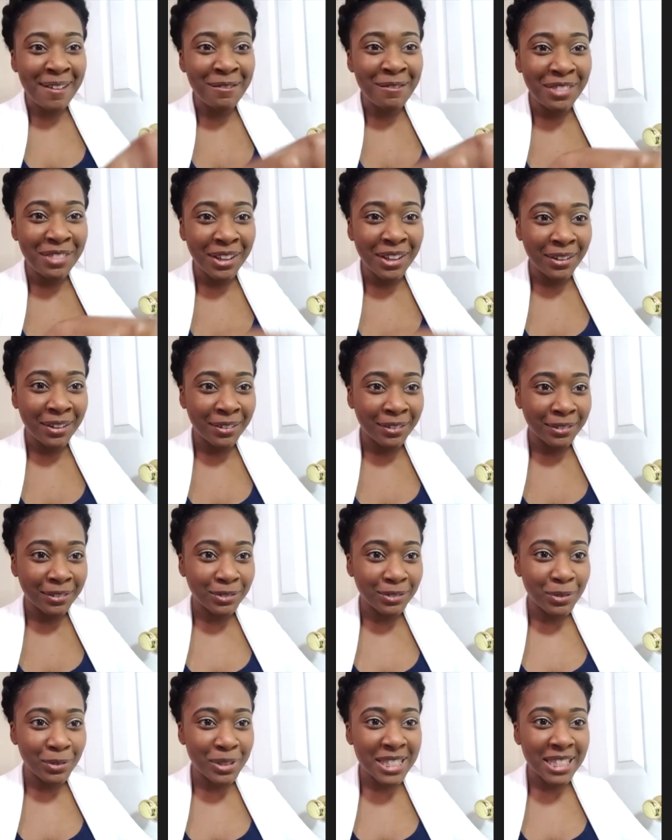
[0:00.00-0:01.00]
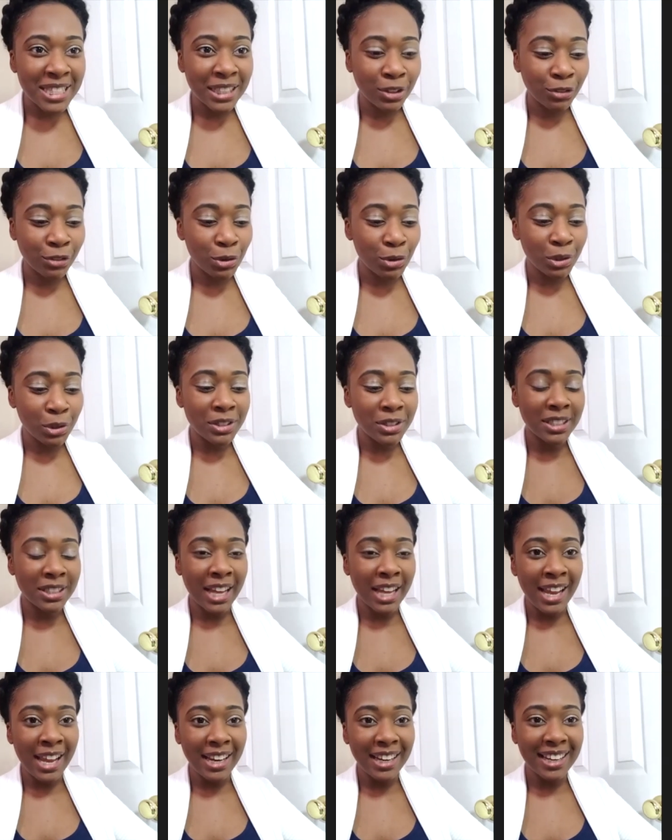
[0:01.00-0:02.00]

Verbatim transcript: the was it the roller skate?